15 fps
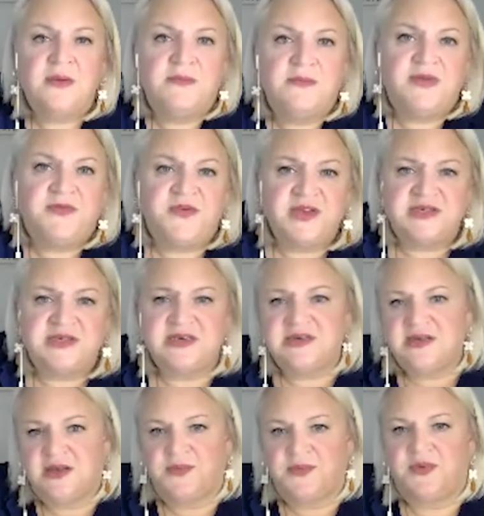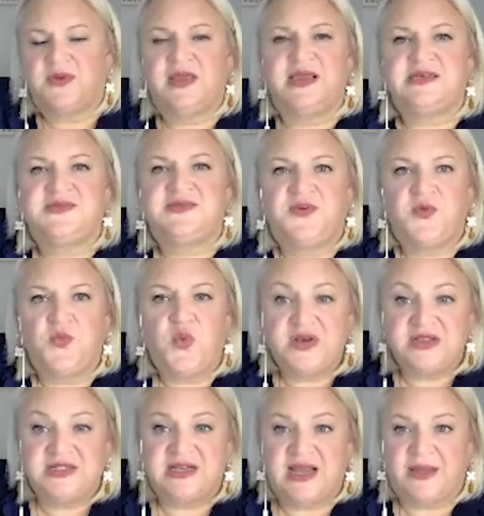My first example is from
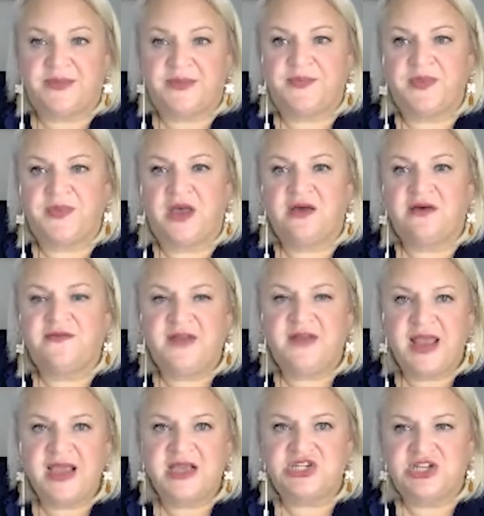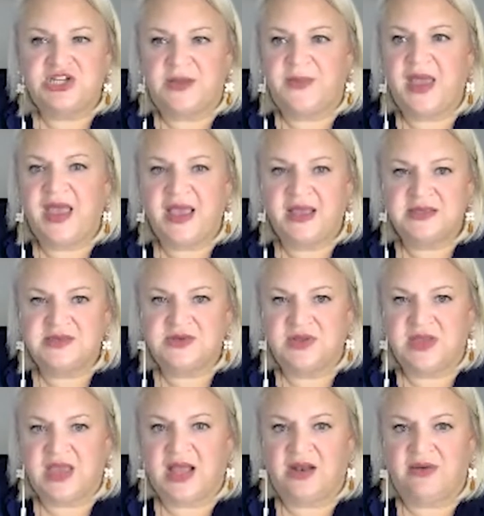Wonderlab, our flagship hands-on
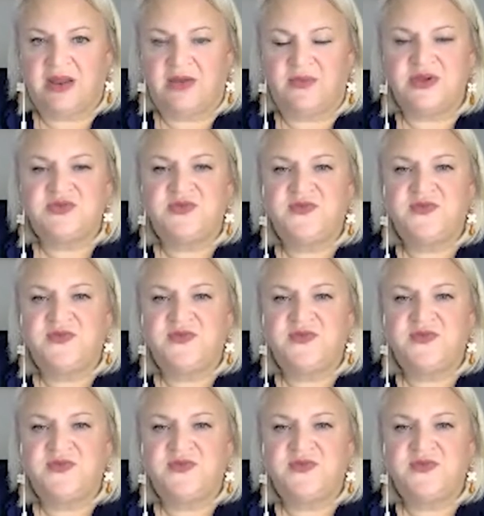gallery, which